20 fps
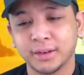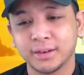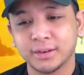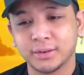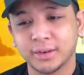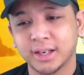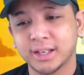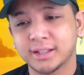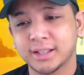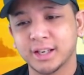
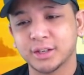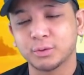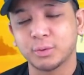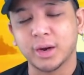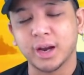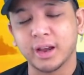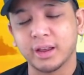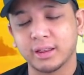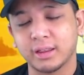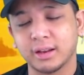So I guess that's
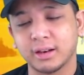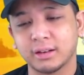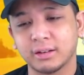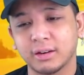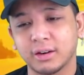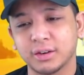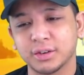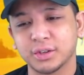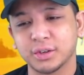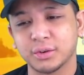why I think
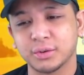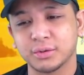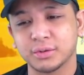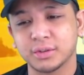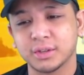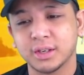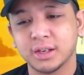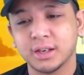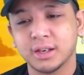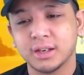
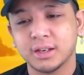Naruto's